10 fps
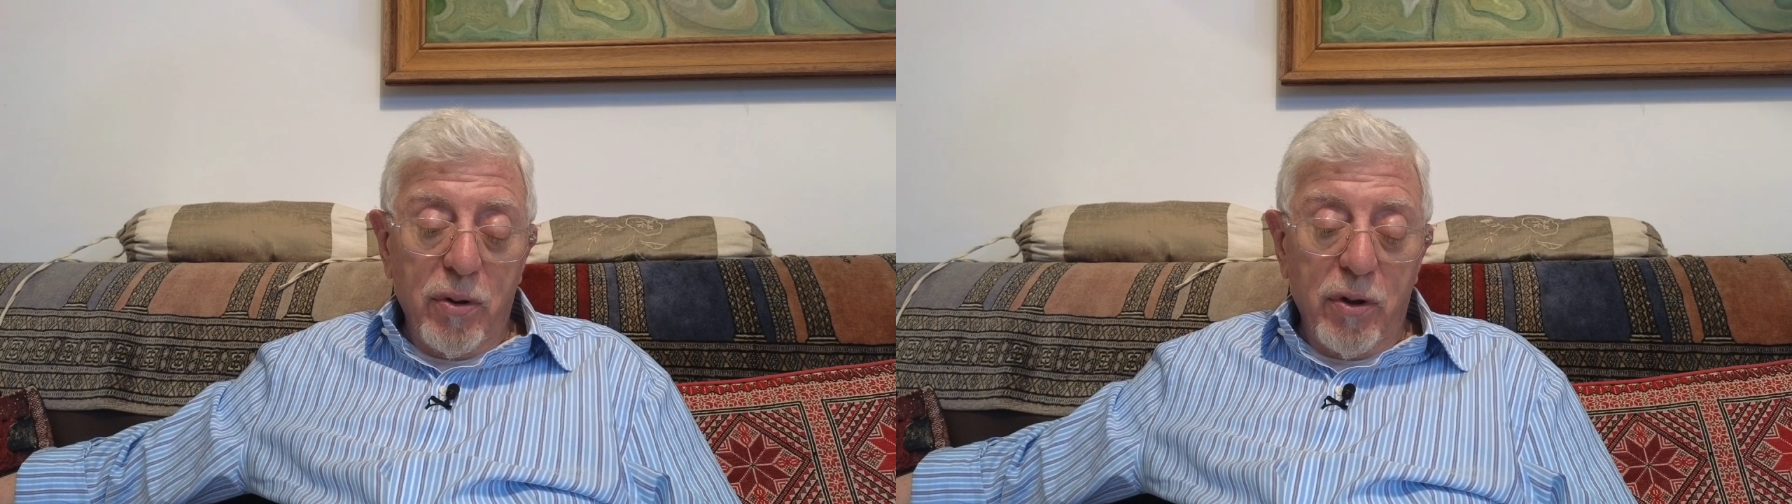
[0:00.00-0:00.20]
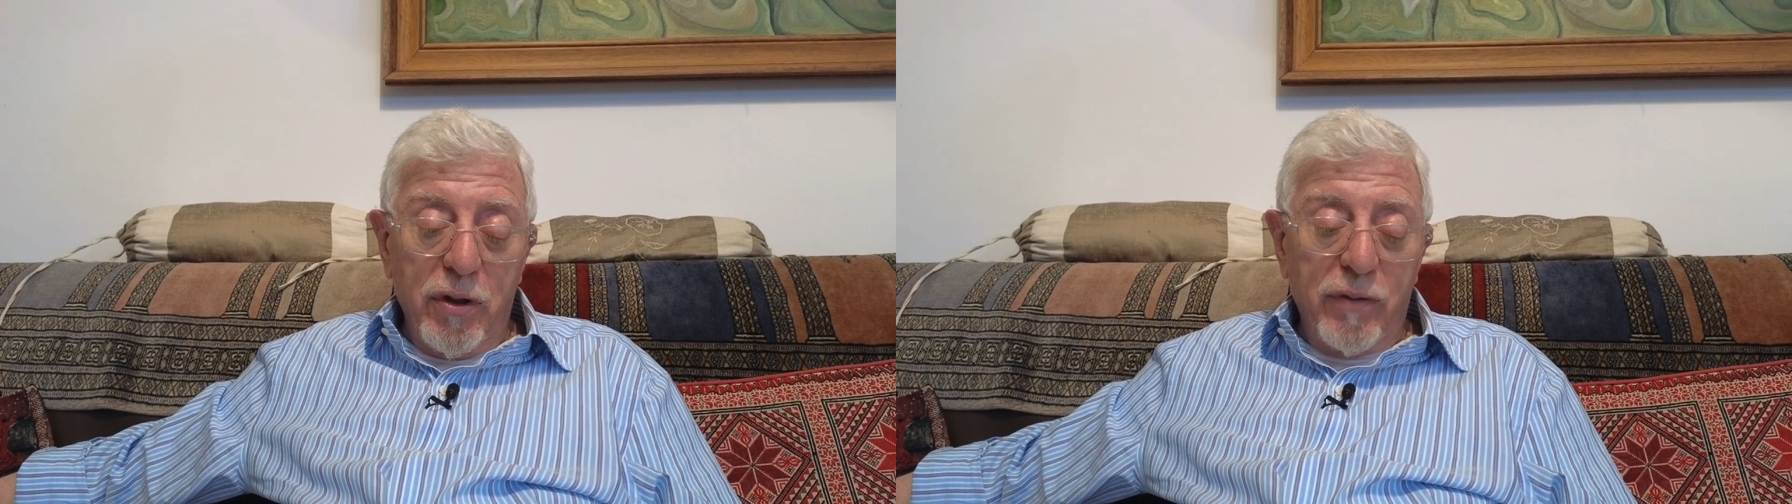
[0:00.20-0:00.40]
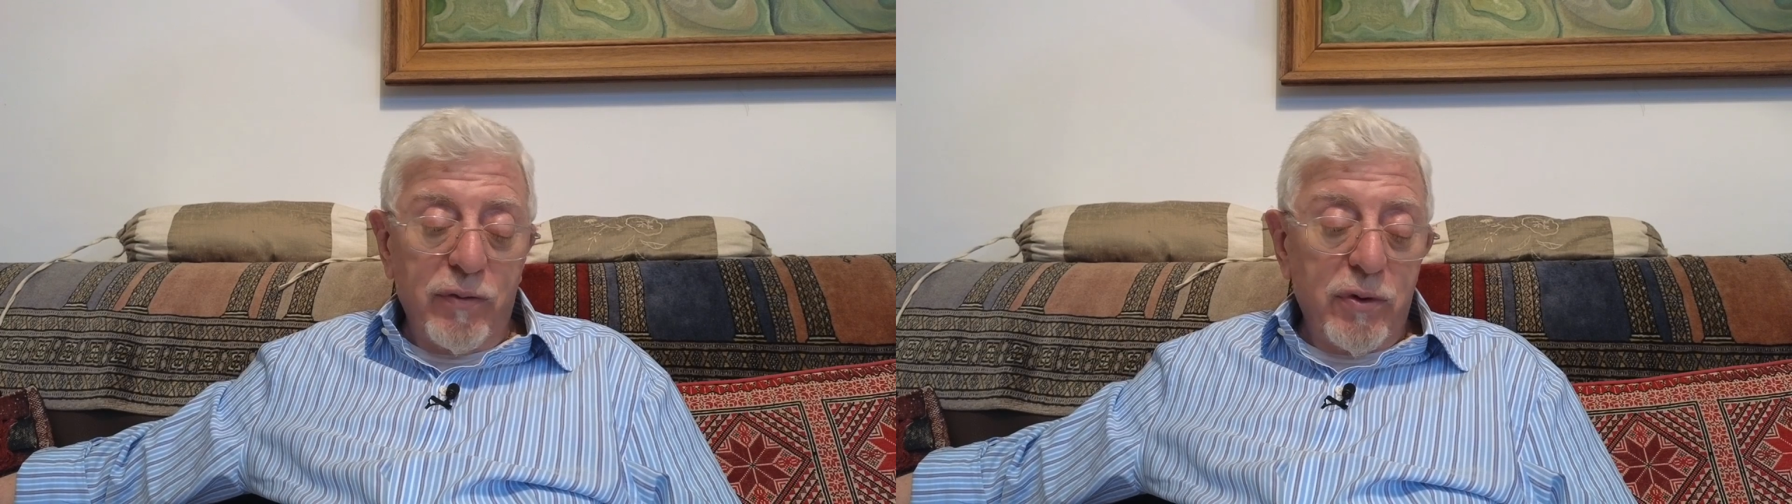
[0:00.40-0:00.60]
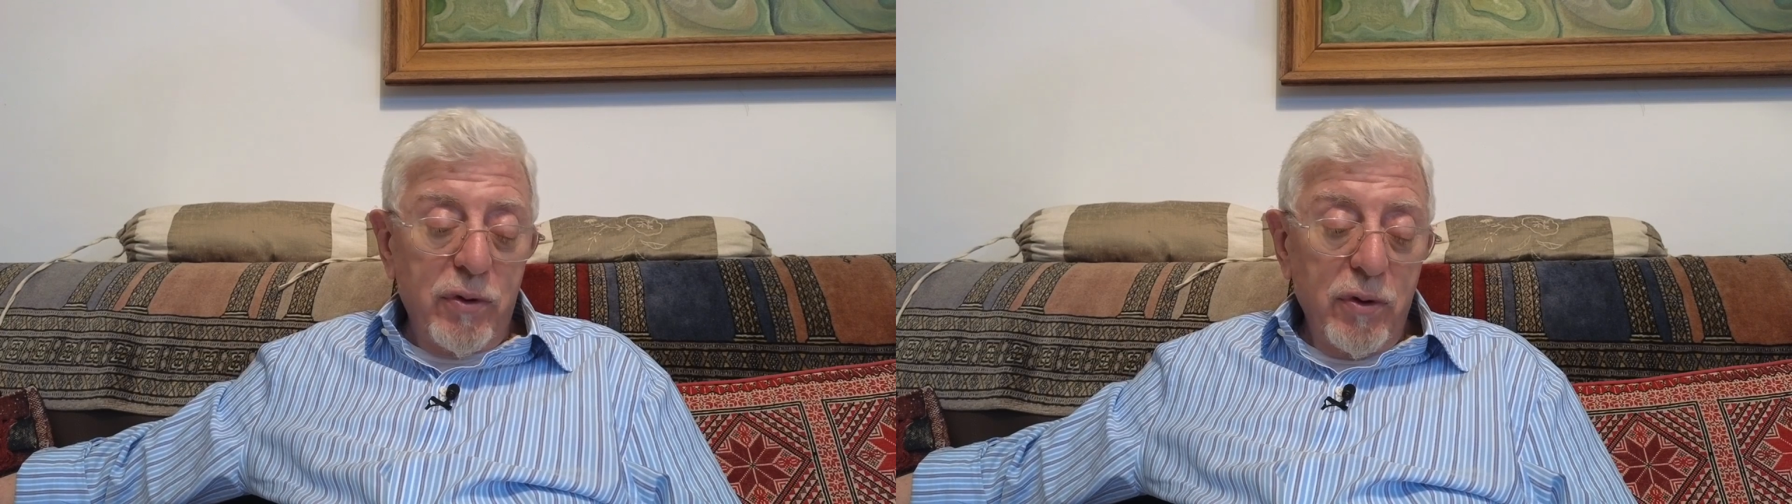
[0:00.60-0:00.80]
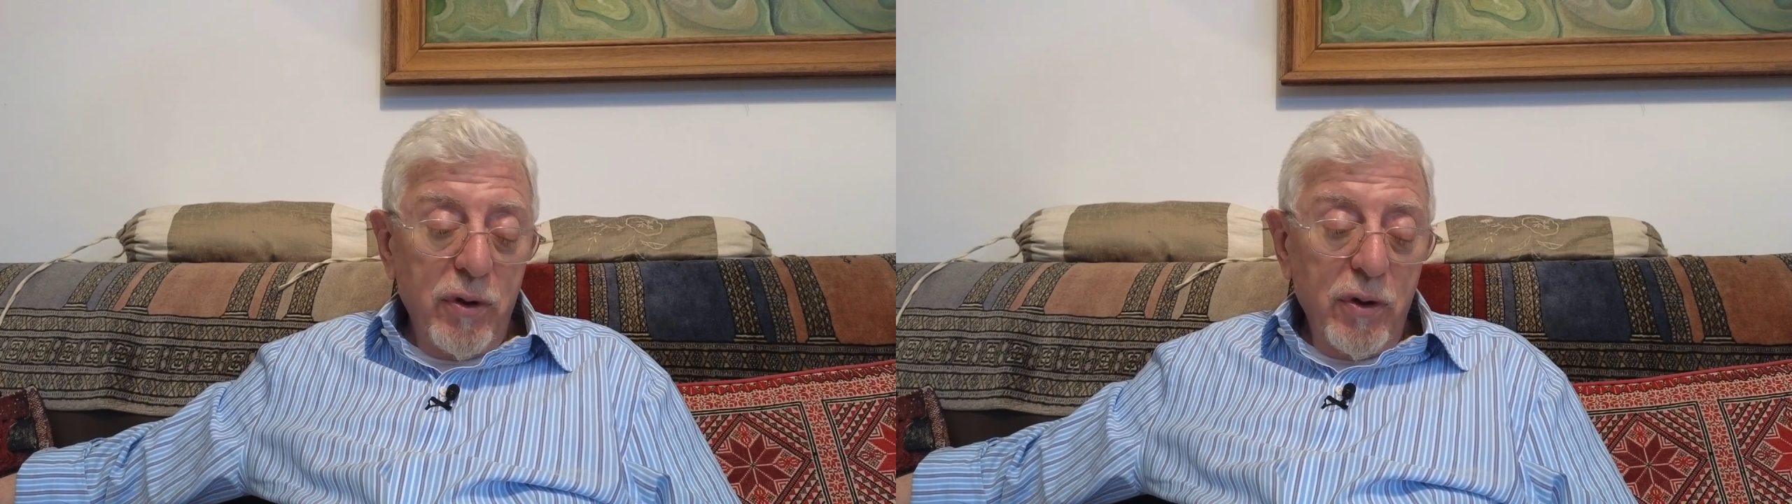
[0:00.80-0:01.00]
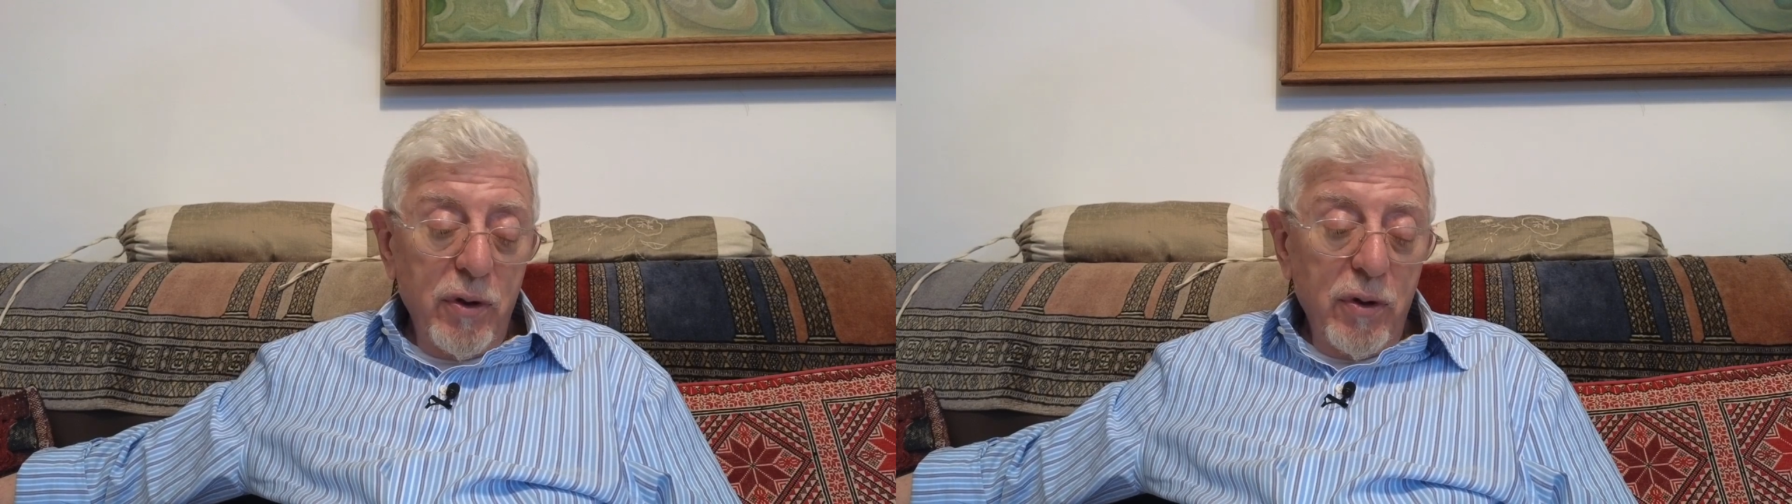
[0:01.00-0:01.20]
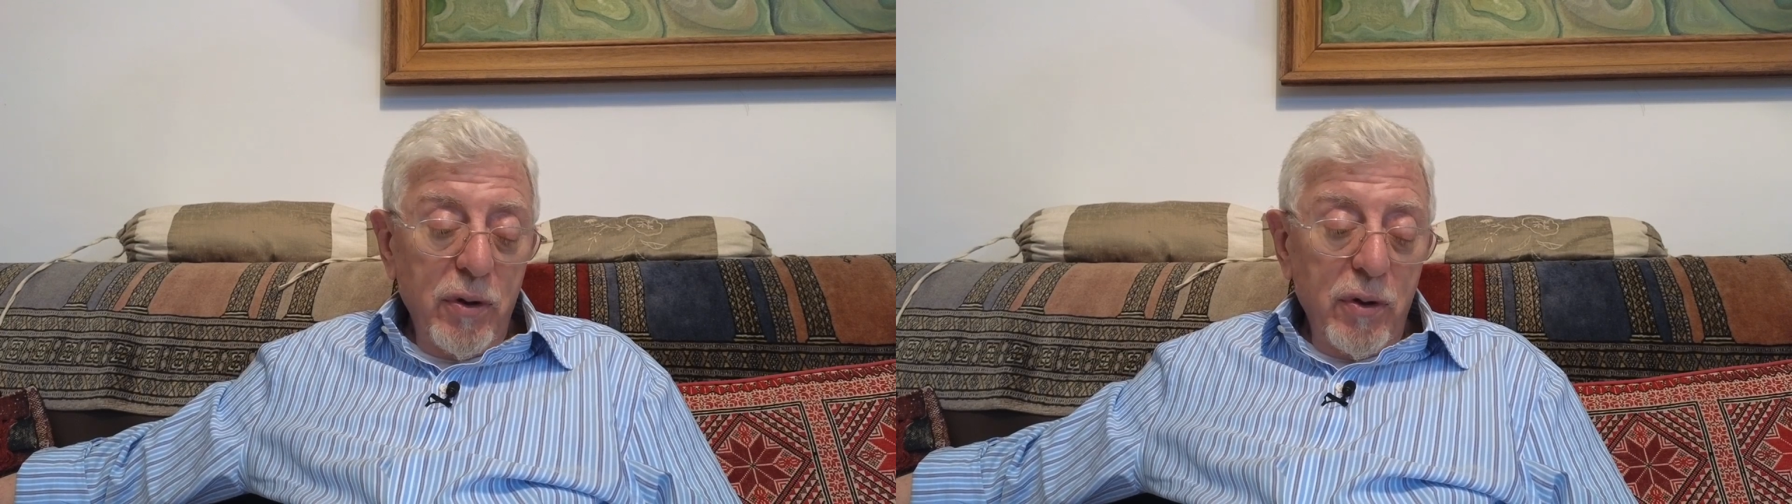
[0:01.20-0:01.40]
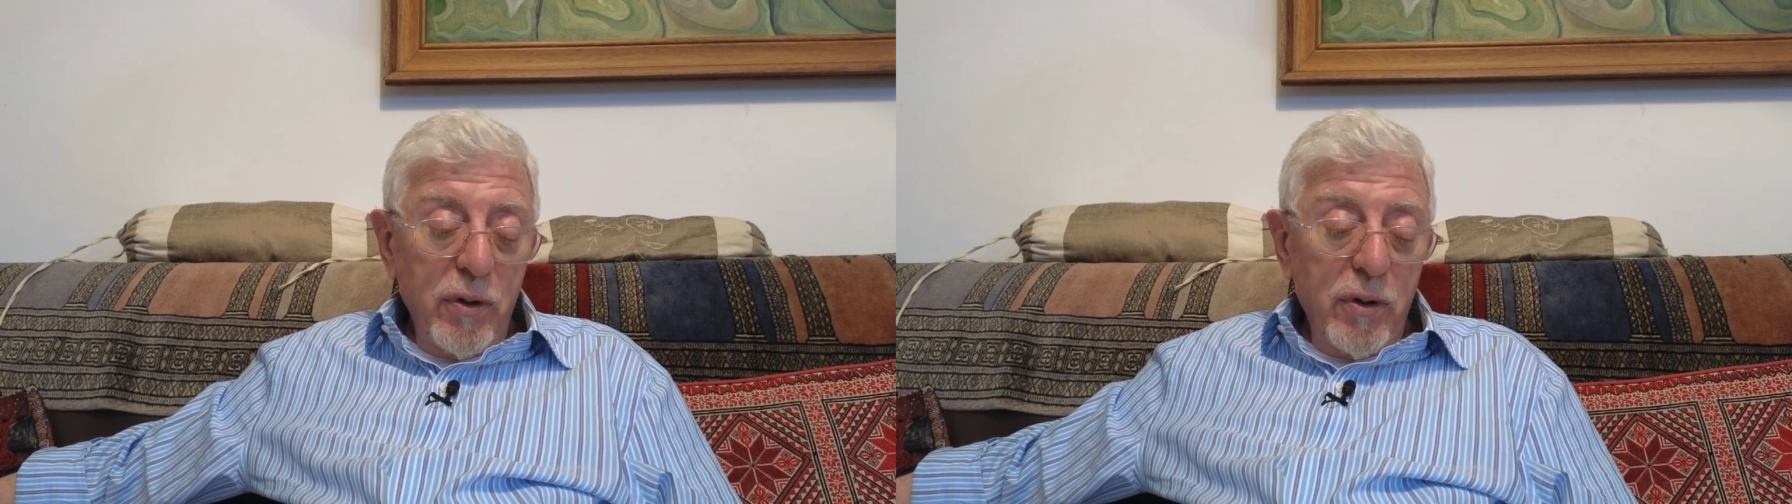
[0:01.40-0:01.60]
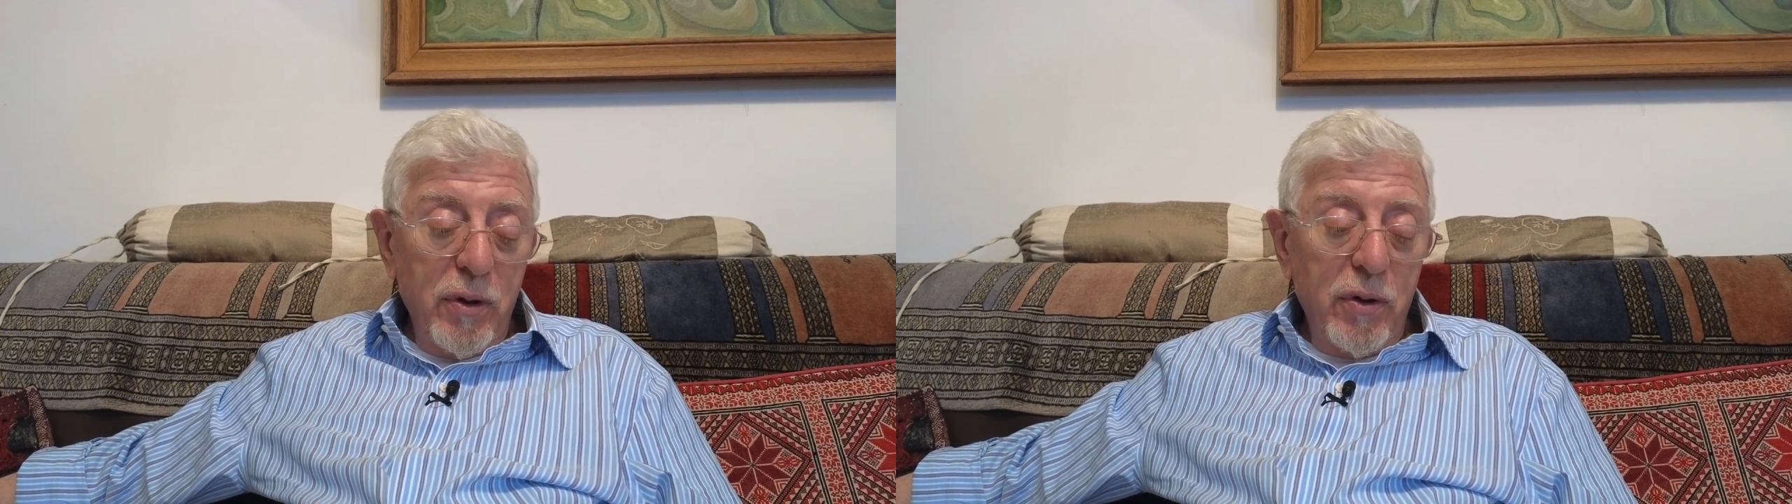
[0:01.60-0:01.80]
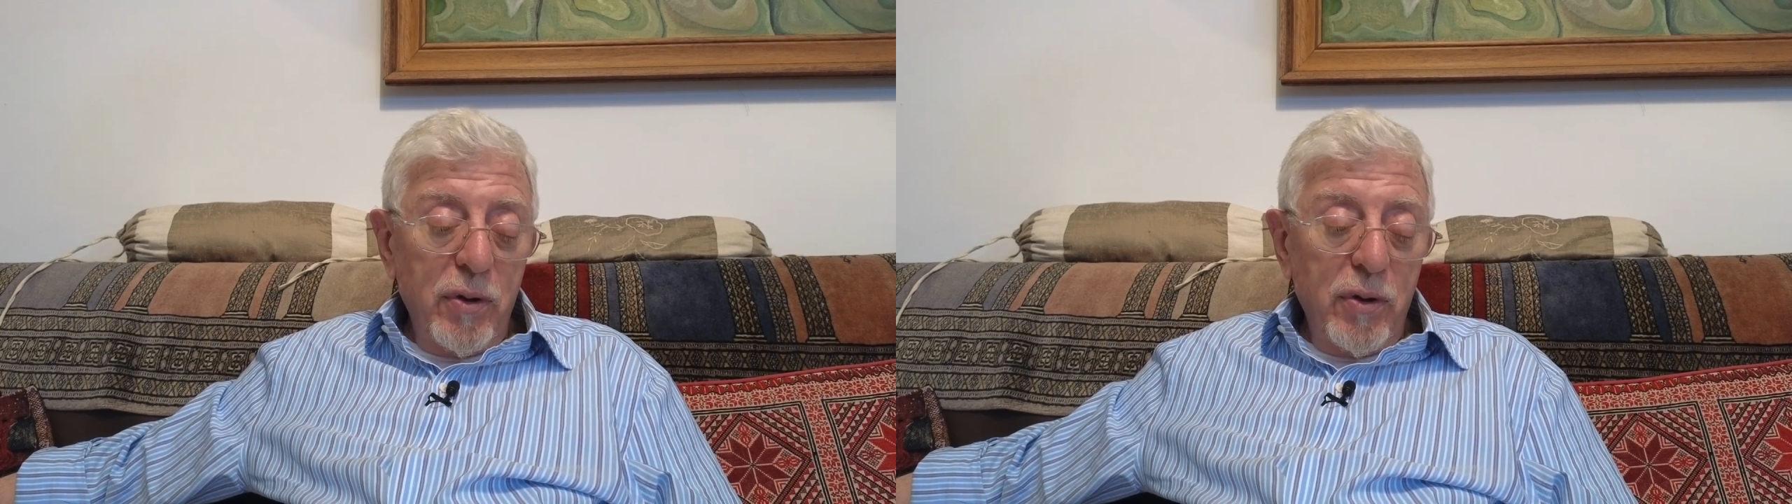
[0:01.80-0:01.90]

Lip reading: lived in